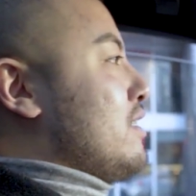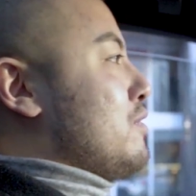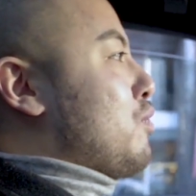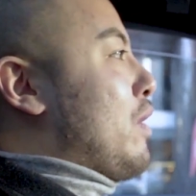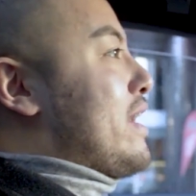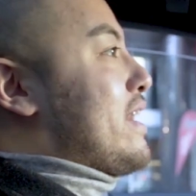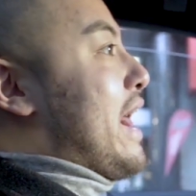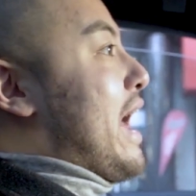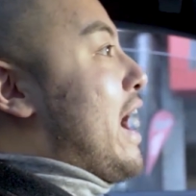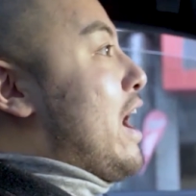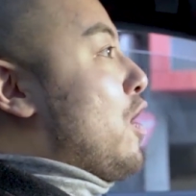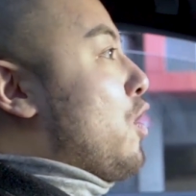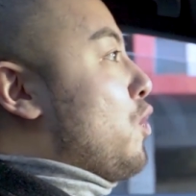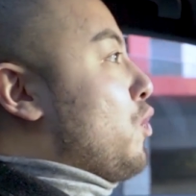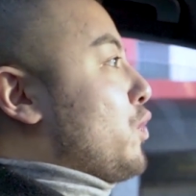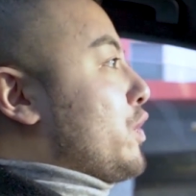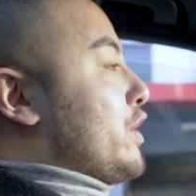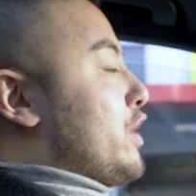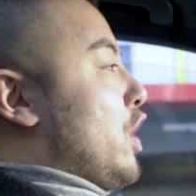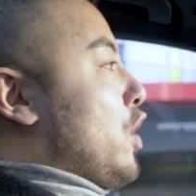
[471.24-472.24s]
right
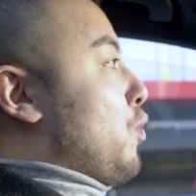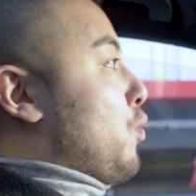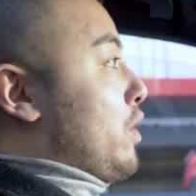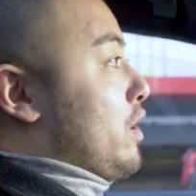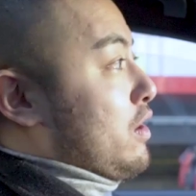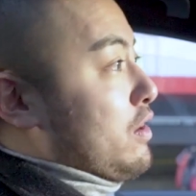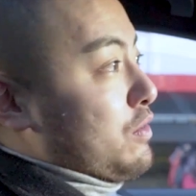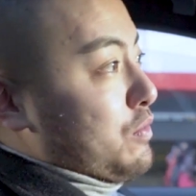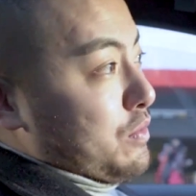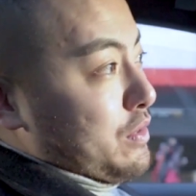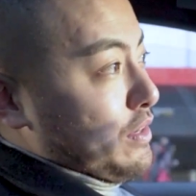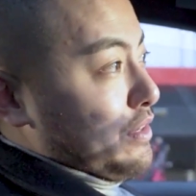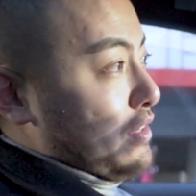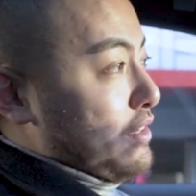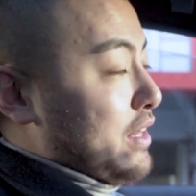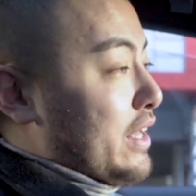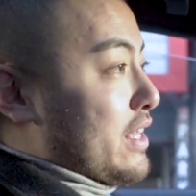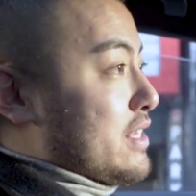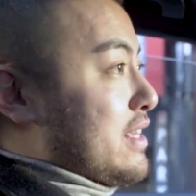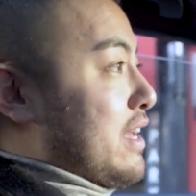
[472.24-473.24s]
now,
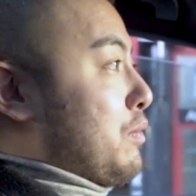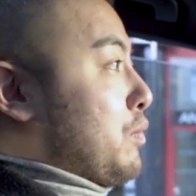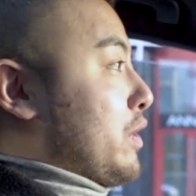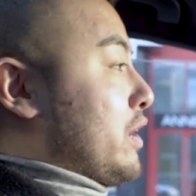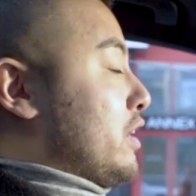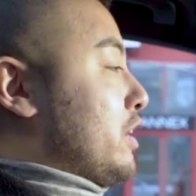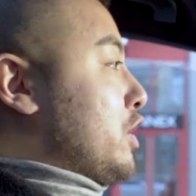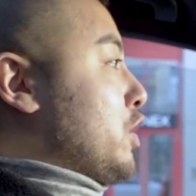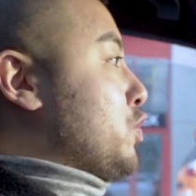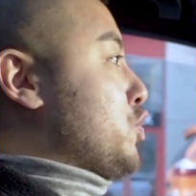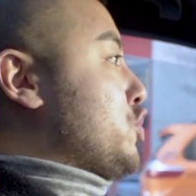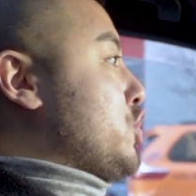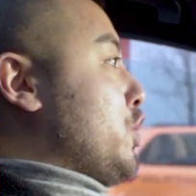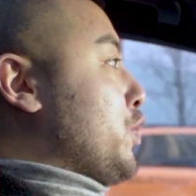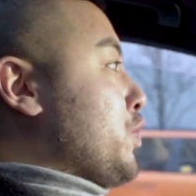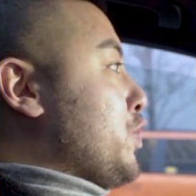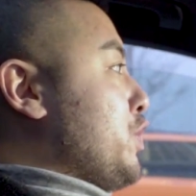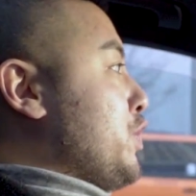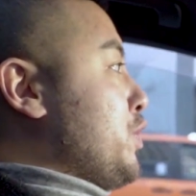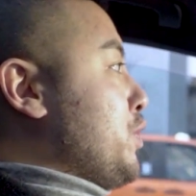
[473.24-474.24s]
like I said, we're gonna go show
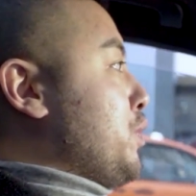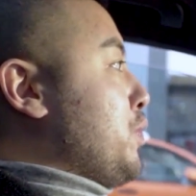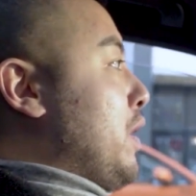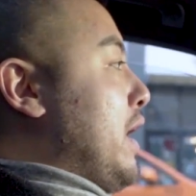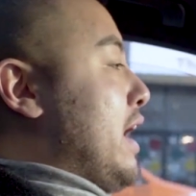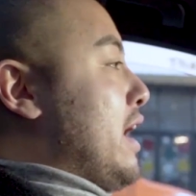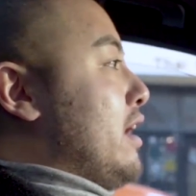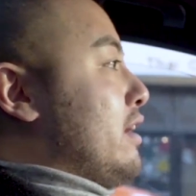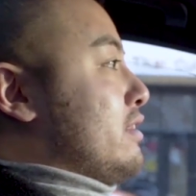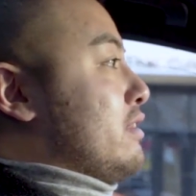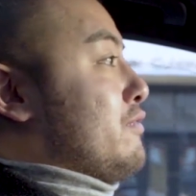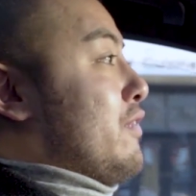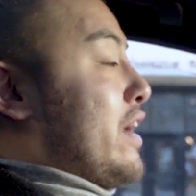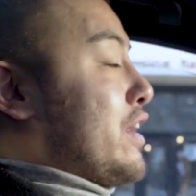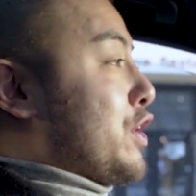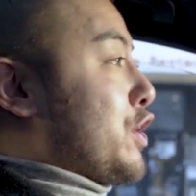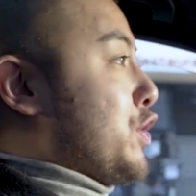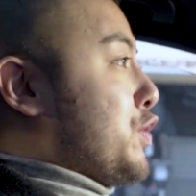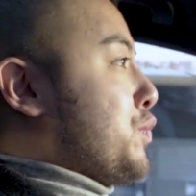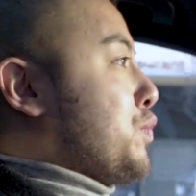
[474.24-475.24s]
you the
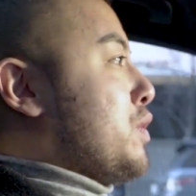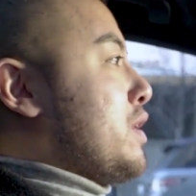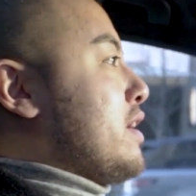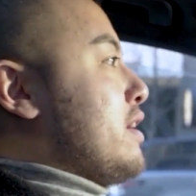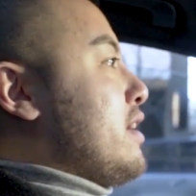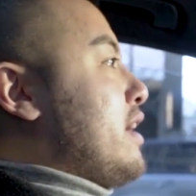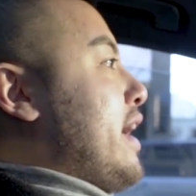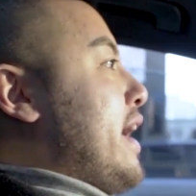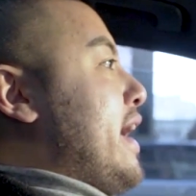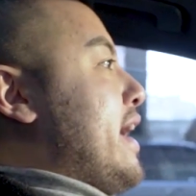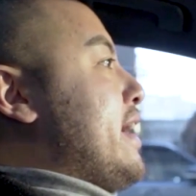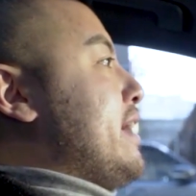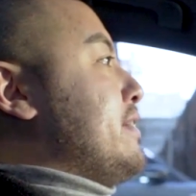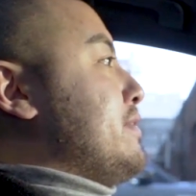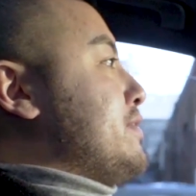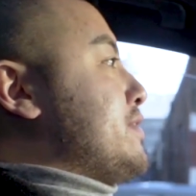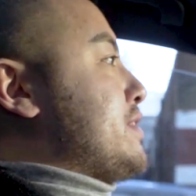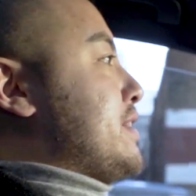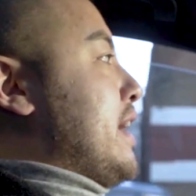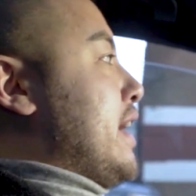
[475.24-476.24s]
venue,
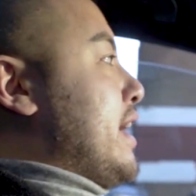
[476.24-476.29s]
and